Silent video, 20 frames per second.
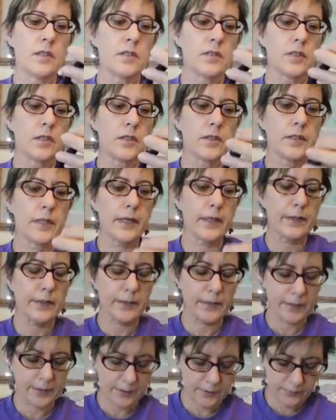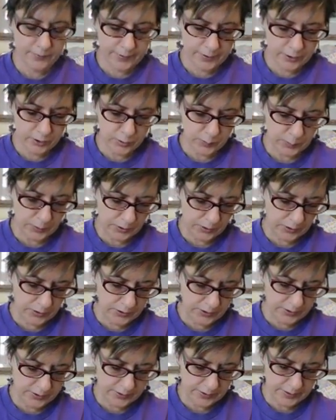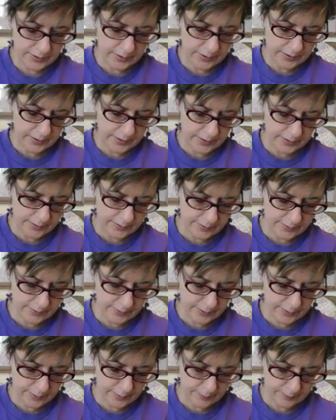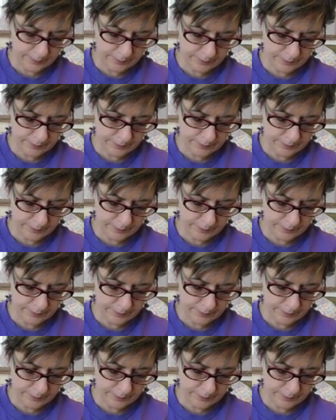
to turn down a nice vintage purse. And it's, um,